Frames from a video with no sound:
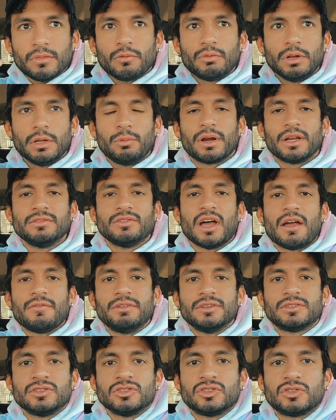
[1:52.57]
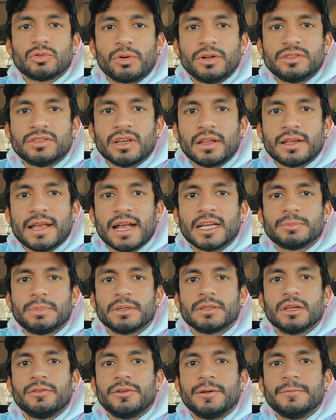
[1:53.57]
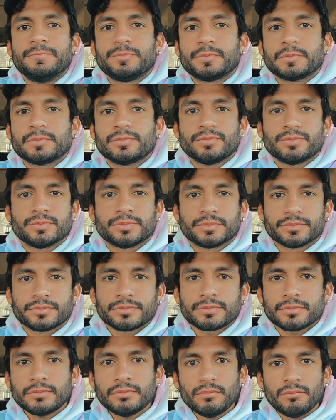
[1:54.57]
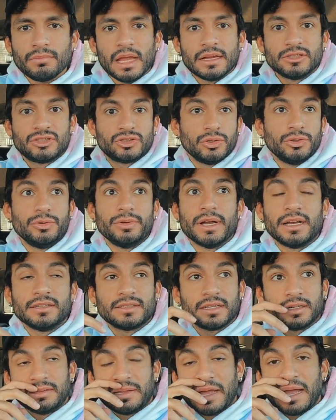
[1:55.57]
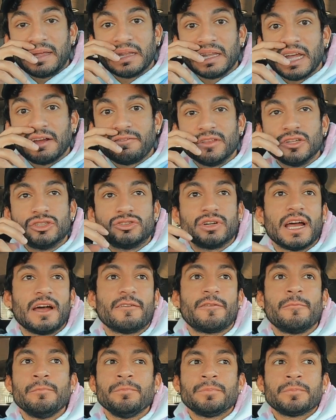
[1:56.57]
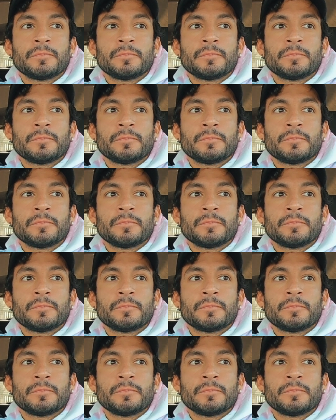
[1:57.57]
really want to dive into the storytelling aspect of it and show you guys like a day in the life of the draft.